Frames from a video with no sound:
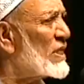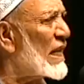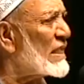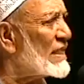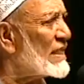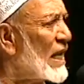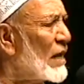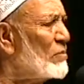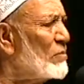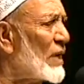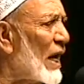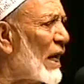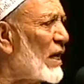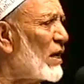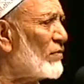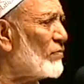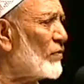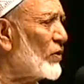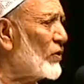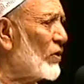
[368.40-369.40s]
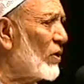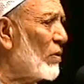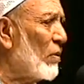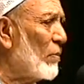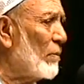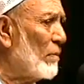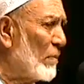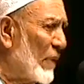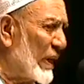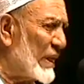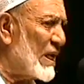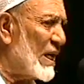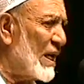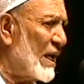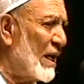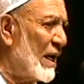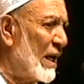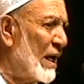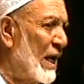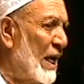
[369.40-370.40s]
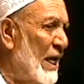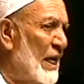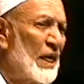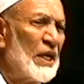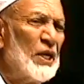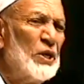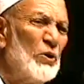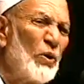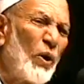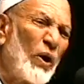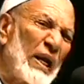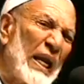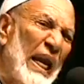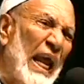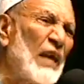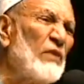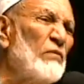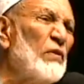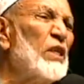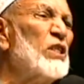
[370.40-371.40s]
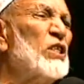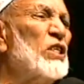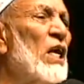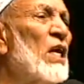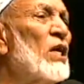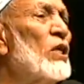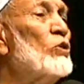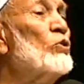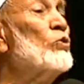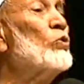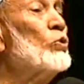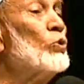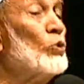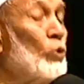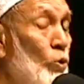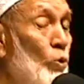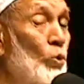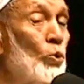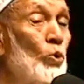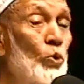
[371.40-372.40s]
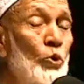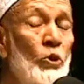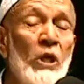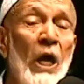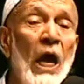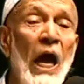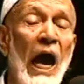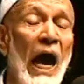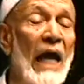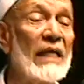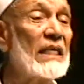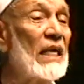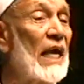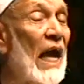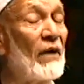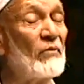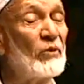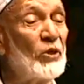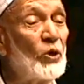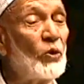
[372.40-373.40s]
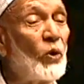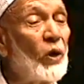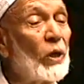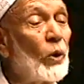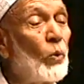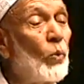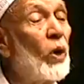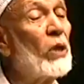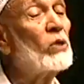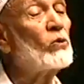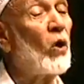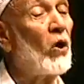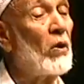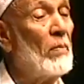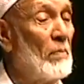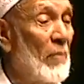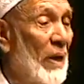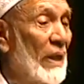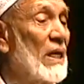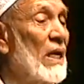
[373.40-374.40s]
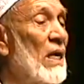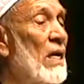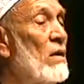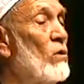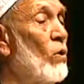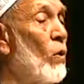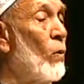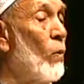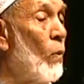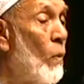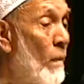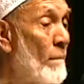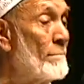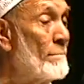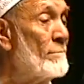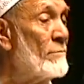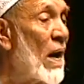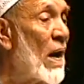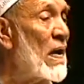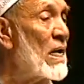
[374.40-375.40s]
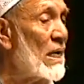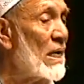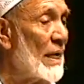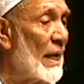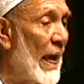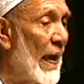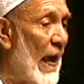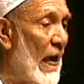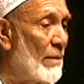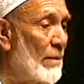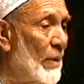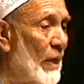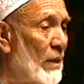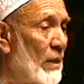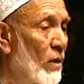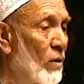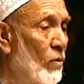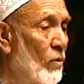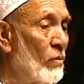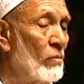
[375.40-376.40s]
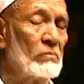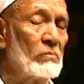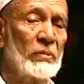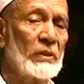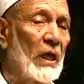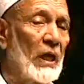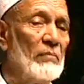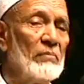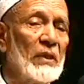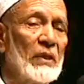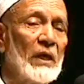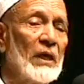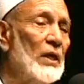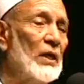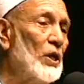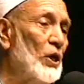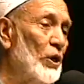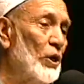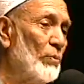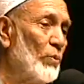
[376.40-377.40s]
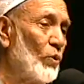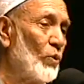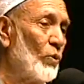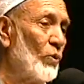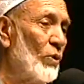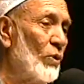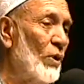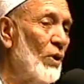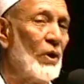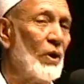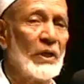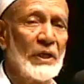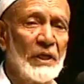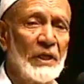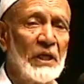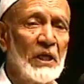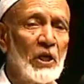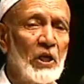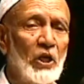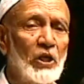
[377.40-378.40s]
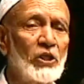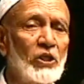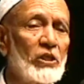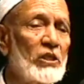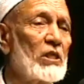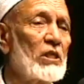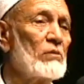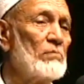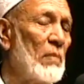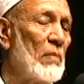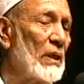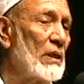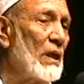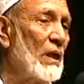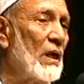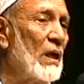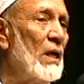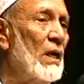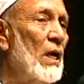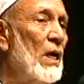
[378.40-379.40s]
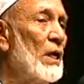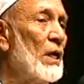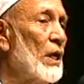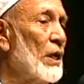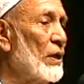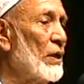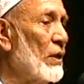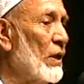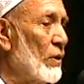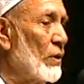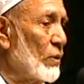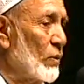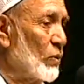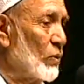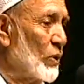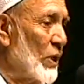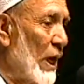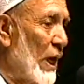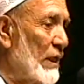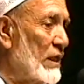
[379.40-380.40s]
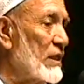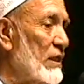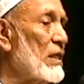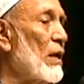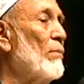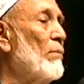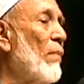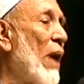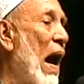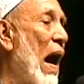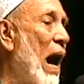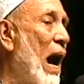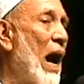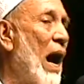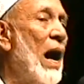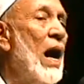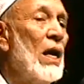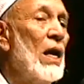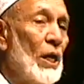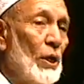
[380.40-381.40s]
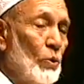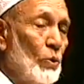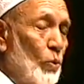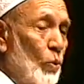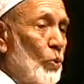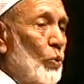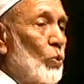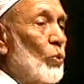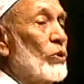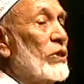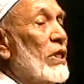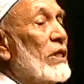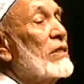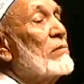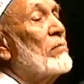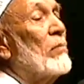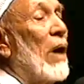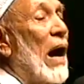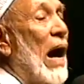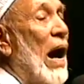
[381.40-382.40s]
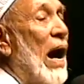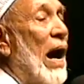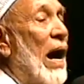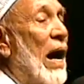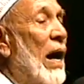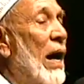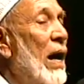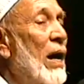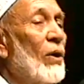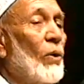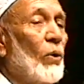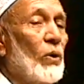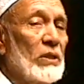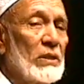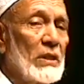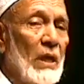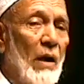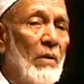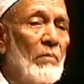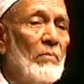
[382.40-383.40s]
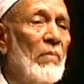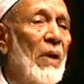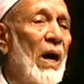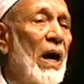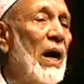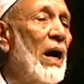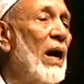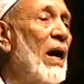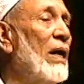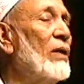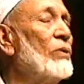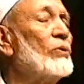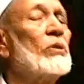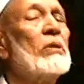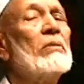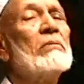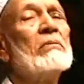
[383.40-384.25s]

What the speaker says: that same title for your mother. In your language, you Jews, I say, haven't you got a word called mother? In Arabic, same thing in Hebrew. In English it says mother. In Gujarati it says ma. In Urdu it says ma. Or it says amma.